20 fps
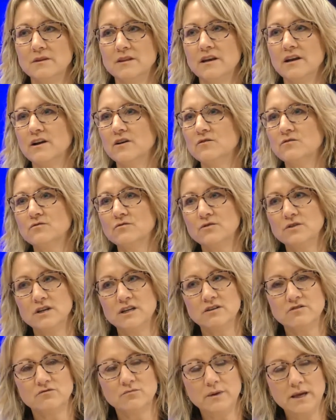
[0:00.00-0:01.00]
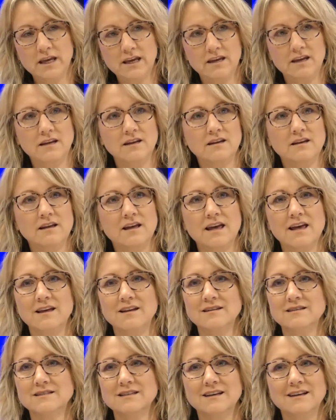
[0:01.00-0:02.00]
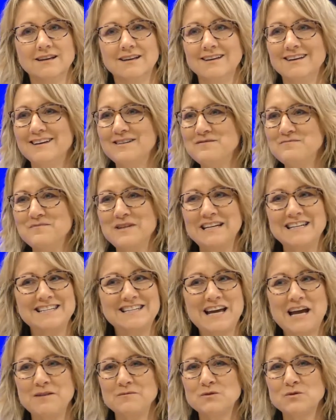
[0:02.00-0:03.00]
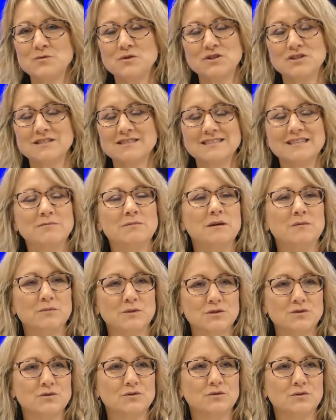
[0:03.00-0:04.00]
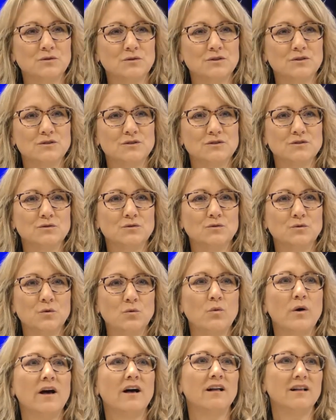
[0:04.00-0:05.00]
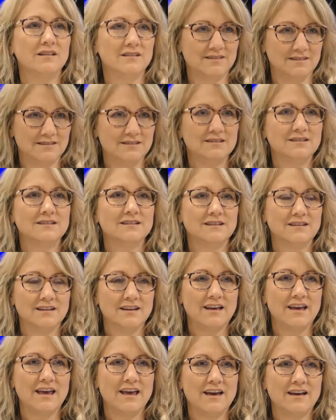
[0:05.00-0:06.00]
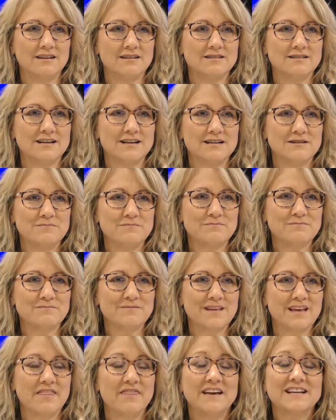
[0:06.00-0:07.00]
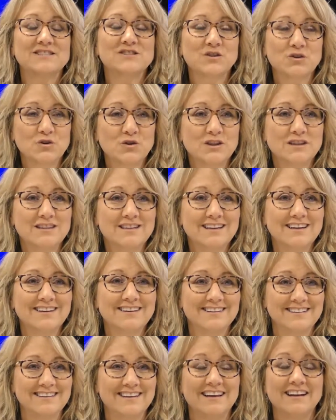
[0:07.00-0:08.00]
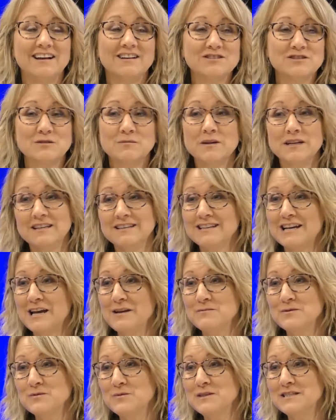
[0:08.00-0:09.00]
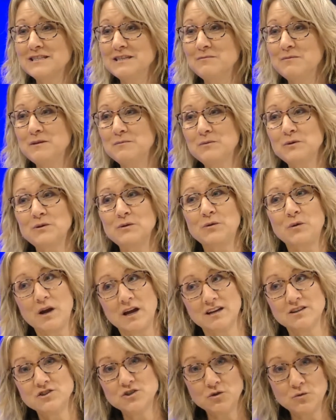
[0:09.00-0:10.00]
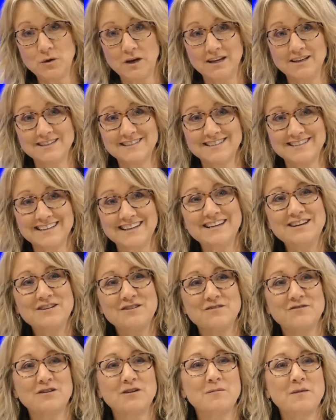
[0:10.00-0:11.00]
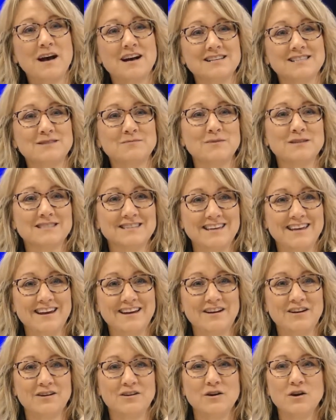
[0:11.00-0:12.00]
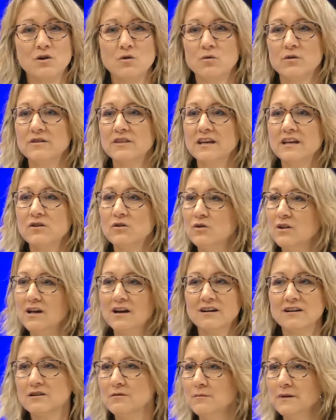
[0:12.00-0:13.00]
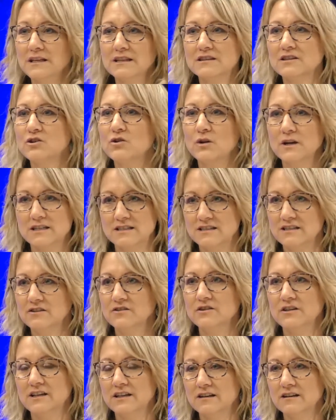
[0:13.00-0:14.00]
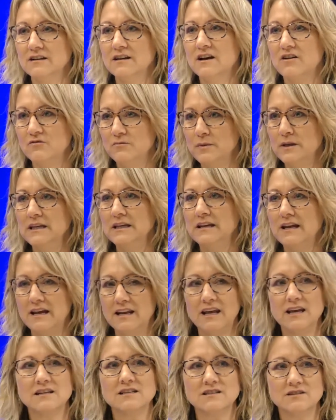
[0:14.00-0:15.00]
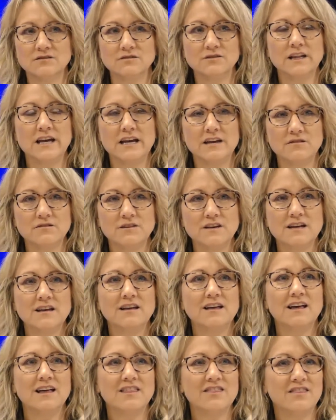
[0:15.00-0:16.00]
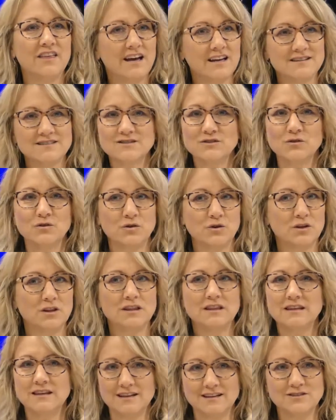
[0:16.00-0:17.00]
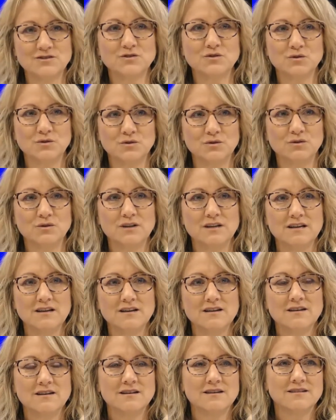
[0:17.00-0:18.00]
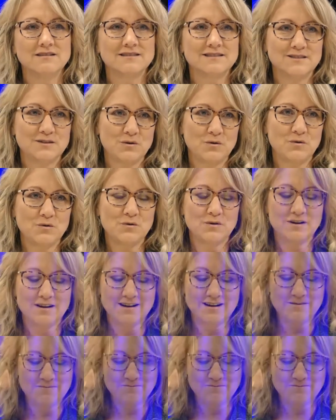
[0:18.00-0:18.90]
they are free of pain. And many times we just see people do well, and that's a good thing. And also many times we see people graduate from hospice care where they no longer meet the criteria of being at end of life, and that is a good thing too. So